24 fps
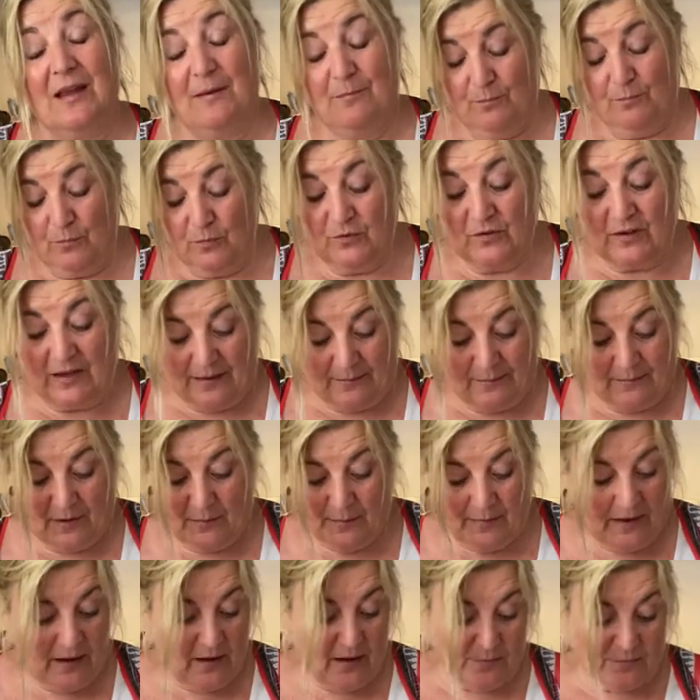We'll see. Maybe
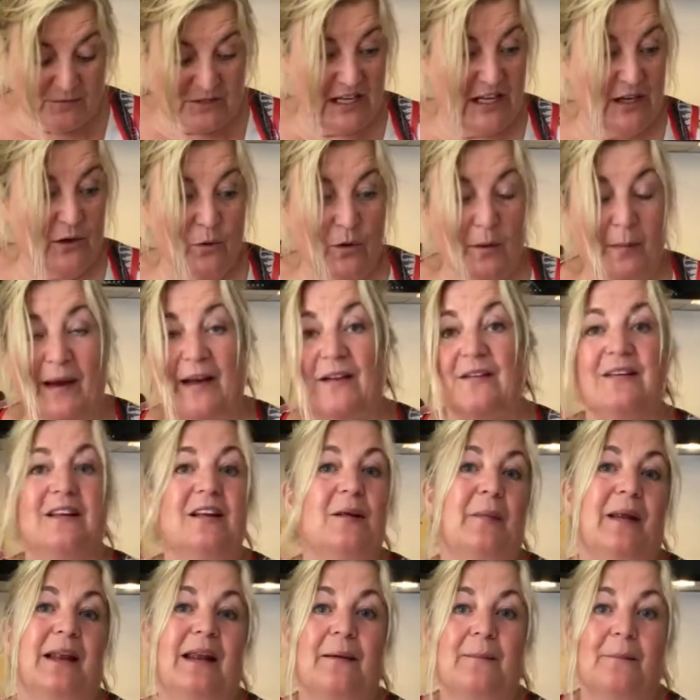I'll tell you all about it in a
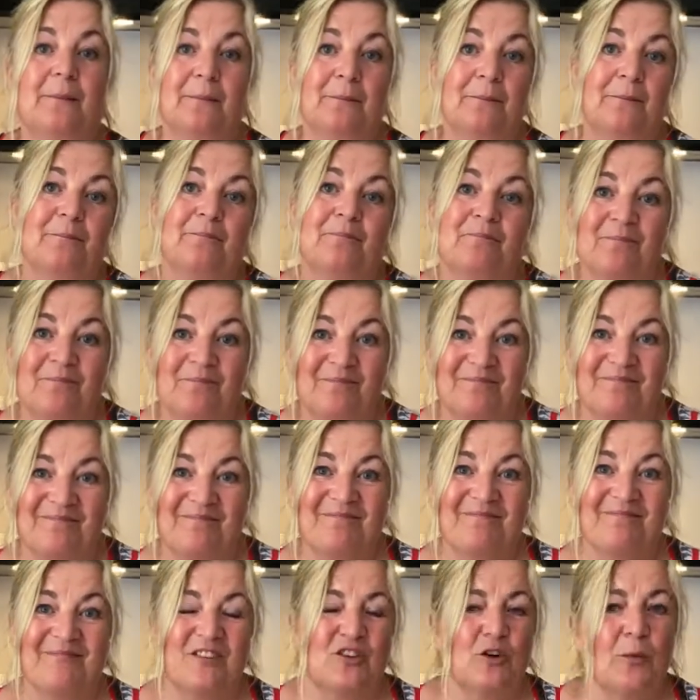minute.
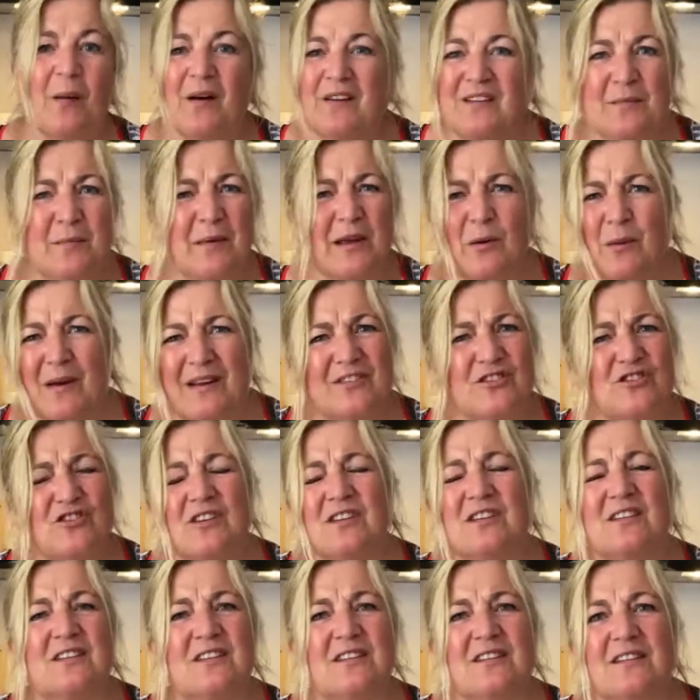Stop asking me
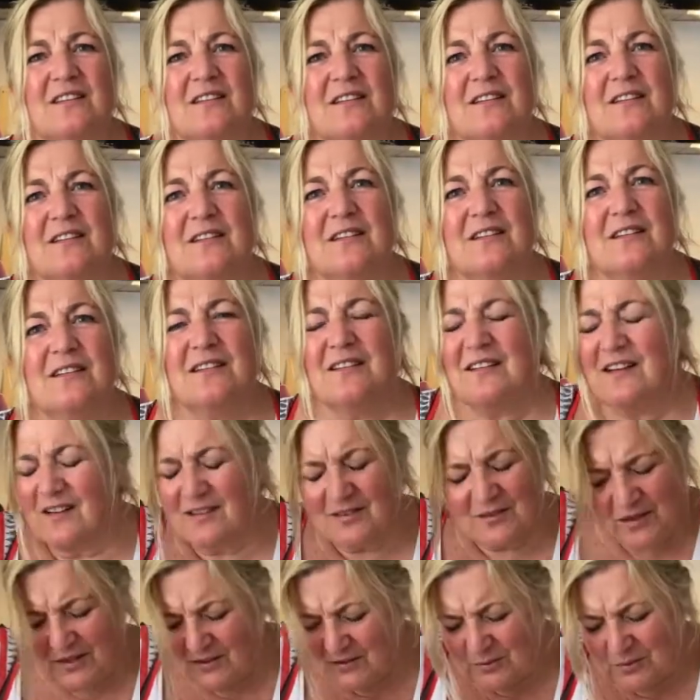questions.
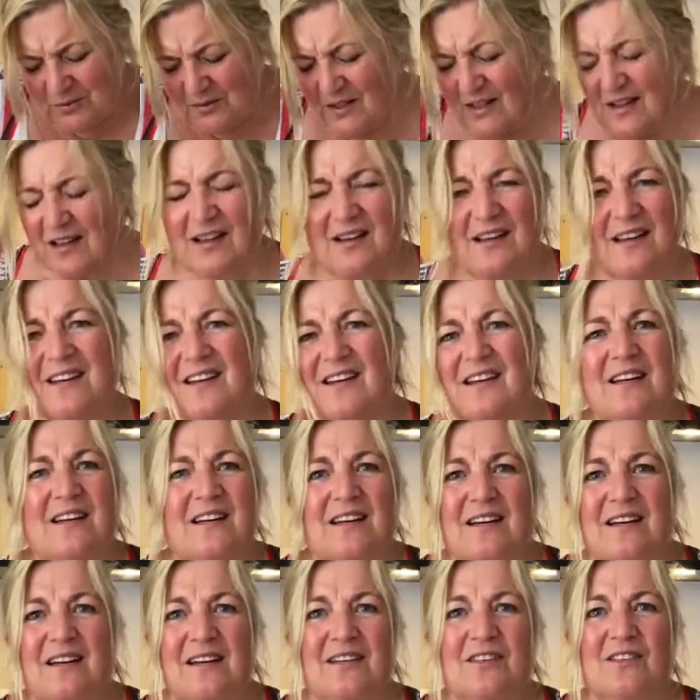I'll
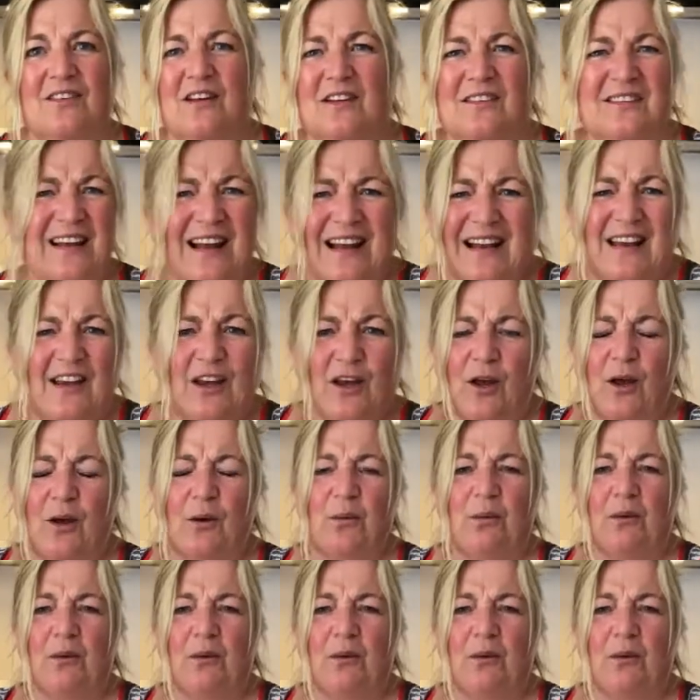tell you.